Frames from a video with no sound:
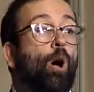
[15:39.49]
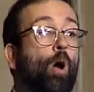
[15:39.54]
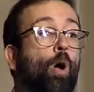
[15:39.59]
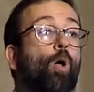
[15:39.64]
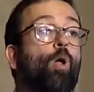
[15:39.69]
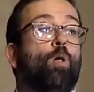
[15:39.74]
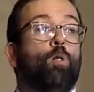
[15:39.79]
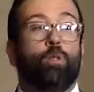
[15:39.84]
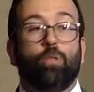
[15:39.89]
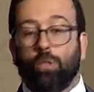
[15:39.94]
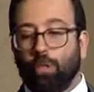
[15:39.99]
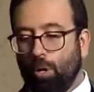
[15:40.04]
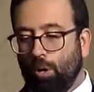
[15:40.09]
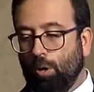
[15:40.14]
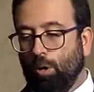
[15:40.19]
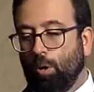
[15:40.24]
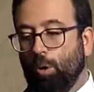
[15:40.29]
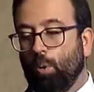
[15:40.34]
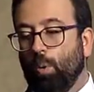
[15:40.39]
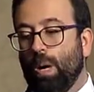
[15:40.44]

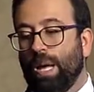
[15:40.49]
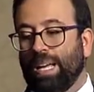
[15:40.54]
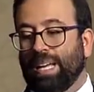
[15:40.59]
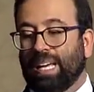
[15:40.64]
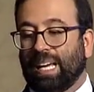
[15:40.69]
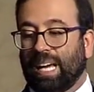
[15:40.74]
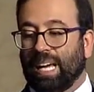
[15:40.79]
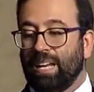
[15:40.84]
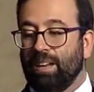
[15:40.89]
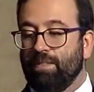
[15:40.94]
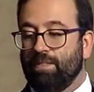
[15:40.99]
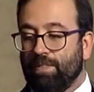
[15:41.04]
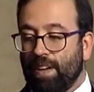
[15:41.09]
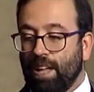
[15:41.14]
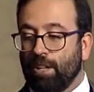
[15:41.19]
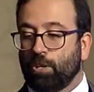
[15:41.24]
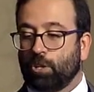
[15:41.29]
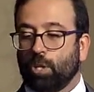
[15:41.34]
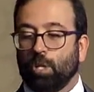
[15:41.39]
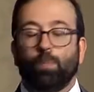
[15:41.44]
although
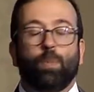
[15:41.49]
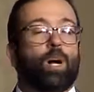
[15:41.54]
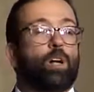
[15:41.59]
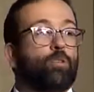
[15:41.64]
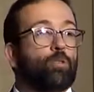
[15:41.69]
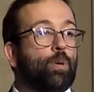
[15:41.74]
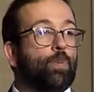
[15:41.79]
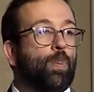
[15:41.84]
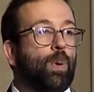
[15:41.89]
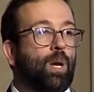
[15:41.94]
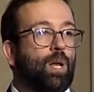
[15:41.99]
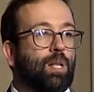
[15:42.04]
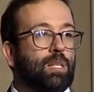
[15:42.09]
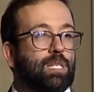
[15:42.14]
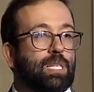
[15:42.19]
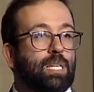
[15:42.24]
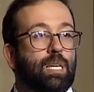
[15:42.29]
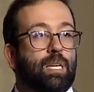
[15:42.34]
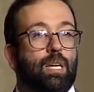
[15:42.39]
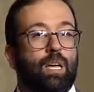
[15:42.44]
conventional monetary
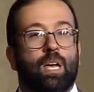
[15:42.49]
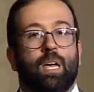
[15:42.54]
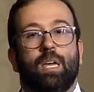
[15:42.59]
policy